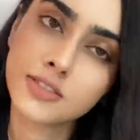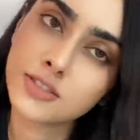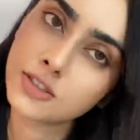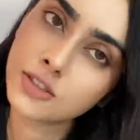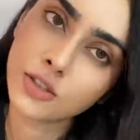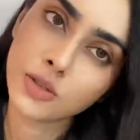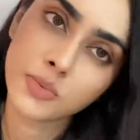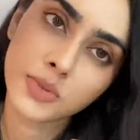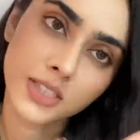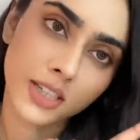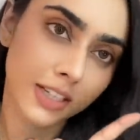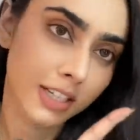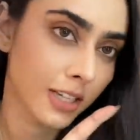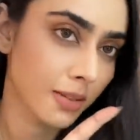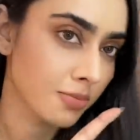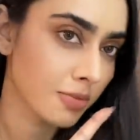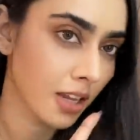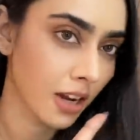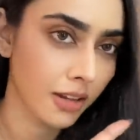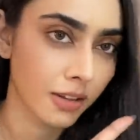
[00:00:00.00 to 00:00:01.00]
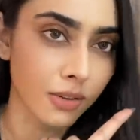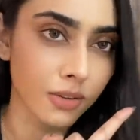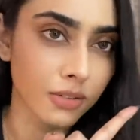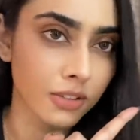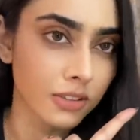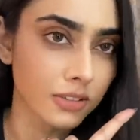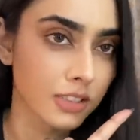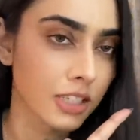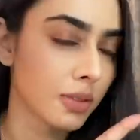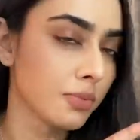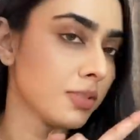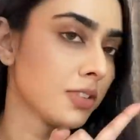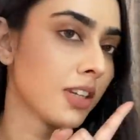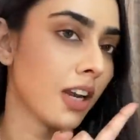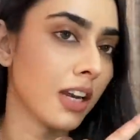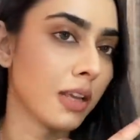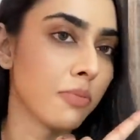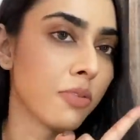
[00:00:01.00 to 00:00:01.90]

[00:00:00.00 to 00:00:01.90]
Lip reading: Cubies, I keep telling you this, keep studying,